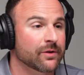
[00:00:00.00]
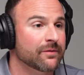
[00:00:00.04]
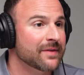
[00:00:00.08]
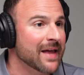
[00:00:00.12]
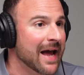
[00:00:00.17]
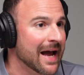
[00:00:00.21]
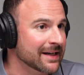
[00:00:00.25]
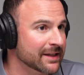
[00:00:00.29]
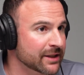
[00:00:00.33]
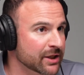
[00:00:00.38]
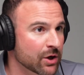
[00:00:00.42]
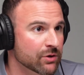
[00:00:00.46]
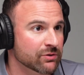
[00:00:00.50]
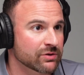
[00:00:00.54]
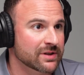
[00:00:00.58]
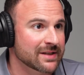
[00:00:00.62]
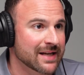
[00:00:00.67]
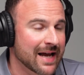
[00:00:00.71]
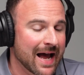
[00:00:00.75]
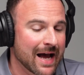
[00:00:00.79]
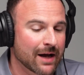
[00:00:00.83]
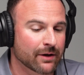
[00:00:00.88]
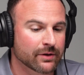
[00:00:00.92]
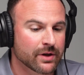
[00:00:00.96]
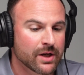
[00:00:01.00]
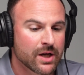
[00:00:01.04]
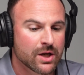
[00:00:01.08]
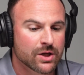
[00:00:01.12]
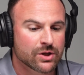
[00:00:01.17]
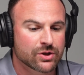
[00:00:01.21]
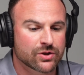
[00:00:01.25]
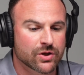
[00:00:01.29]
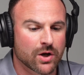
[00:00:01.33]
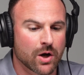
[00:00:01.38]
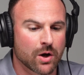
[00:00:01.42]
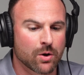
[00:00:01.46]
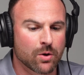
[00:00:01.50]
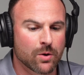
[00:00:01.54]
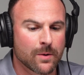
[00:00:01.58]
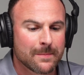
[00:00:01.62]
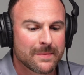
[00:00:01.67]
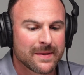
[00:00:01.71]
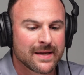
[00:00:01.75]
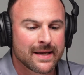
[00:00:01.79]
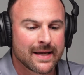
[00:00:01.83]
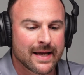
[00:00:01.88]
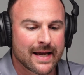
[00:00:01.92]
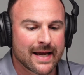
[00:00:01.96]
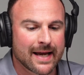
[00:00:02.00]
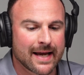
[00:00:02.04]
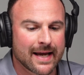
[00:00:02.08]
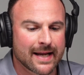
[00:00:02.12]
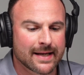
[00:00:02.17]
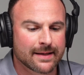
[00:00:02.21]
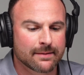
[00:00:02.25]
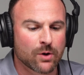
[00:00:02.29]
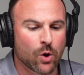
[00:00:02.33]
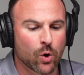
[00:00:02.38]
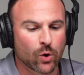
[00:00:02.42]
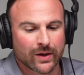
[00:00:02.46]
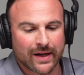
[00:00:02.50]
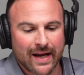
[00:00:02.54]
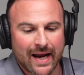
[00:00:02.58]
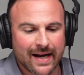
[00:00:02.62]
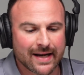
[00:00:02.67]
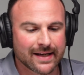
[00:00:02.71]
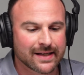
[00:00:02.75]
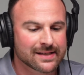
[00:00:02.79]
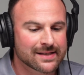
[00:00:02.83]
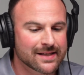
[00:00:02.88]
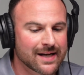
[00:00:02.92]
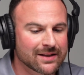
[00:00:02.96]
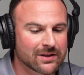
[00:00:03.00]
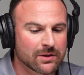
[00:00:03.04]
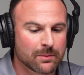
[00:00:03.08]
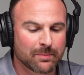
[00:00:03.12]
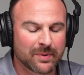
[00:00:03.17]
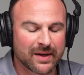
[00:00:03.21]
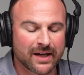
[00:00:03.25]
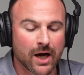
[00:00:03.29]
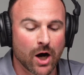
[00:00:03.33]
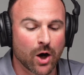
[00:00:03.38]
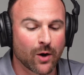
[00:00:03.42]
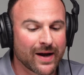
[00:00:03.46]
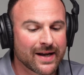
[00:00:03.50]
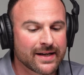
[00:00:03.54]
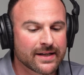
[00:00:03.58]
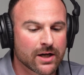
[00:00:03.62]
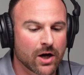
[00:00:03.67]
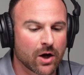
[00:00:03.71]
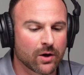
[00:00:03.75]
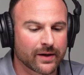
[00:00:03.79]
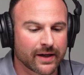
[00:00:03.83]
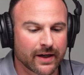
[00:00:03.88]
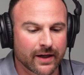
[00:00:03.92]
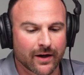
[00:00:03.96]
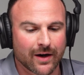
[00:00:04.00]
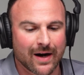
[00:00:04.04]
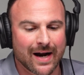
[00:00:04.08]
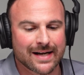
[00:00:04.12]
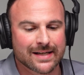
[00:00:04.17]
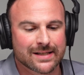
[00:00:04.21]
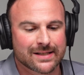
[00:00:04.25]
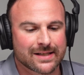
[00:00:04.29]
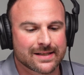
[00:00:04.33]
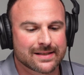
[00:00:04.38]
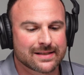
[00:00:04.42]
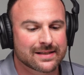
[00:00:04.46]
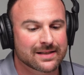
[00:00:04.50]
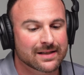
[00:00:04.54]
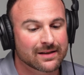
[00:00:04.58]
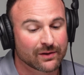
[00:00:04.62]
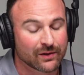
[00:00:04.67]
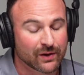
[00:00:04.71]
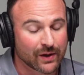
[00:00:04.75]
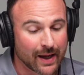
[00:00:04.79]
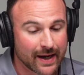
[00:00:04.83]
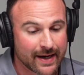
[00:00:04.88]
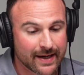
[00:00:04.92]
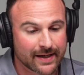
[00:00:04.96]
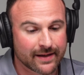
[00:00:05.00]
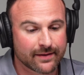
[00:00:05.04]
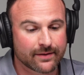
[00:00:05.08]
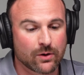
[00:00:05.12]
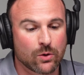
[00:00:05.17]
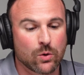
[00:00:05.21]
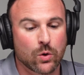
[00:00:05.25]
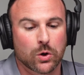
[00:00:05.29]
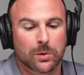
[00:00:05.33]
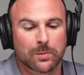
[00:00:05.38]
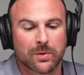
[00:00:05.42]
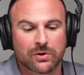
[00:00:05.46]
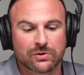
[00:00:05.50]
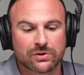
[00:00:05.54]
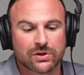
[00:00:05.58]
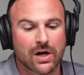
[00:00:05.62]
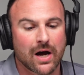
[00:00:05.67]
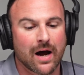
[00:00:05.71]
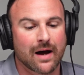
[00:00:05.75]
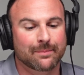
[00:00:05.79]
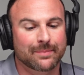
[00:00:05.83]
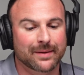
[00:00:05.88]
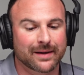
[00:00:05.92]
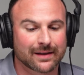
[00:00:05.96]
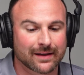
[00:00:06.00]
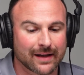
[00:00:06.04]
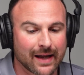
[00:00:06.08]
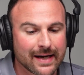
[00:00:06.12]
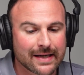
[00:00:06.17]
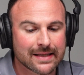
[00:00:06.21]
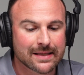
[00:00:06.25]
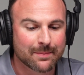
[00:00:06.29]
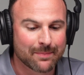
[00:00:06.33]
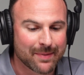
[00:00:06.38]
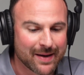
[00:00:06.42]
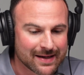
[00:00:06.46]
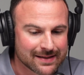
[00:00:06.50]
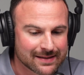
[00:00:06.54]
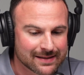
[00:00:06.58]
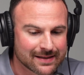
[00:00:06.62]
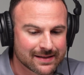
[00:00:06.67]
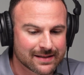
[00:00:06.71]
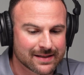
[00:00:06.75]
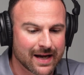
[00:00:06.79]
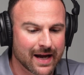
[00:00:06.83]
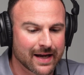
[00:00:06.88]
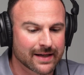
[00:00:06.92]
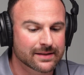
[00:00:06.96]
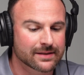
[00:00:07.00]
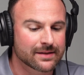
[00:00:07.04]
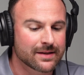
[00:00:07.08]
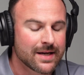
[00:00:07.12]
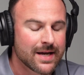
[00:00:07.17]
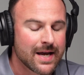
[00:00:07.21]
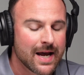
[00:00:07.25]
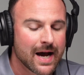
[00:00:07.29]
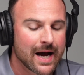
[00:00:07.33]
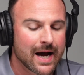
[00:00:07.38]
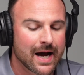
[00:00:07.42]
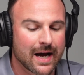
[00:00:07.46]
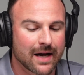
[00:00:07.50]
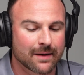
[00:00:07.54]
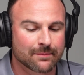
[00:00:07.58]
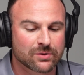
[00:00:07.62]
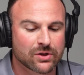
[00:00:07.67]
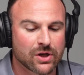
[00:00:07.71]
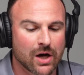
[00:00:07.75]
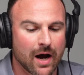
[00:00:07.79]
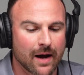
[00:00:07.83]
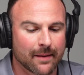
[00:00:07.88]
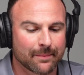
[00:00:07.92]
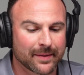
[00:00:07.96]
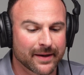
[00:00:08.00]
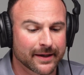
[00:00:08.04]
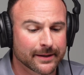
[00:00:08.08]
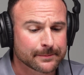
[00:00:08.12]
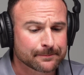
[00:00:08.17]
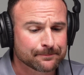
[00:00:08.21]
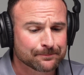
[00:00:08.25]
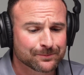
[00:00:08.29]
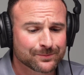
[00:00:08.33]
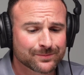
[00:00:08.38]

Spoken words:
That goes down. So, and organic is not the be all end all here. I just like the hormone topic, like the pesticide topic.